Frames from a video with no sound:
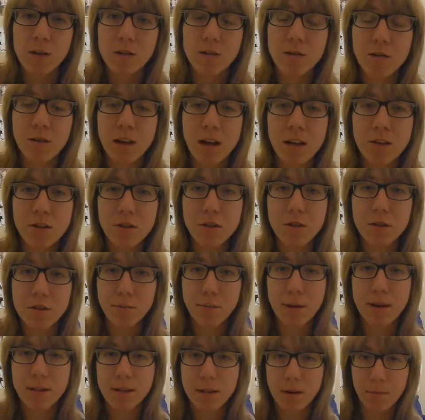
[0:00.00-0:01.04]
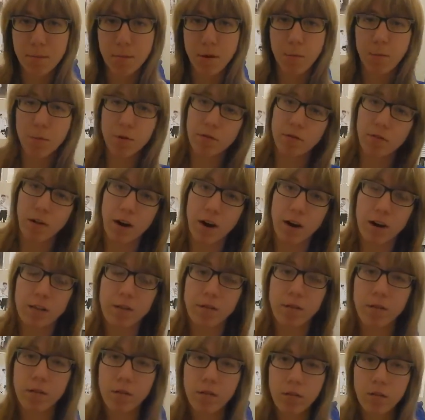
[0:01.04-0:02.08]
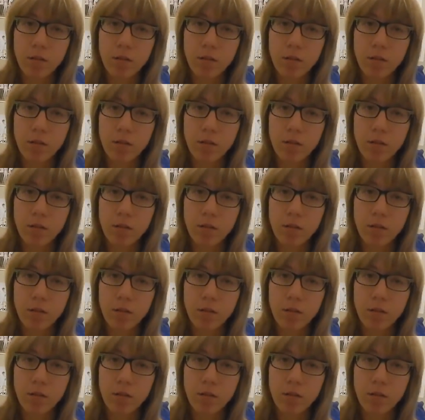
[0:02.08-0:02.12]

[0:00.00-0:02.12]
So that's just my tip number 5.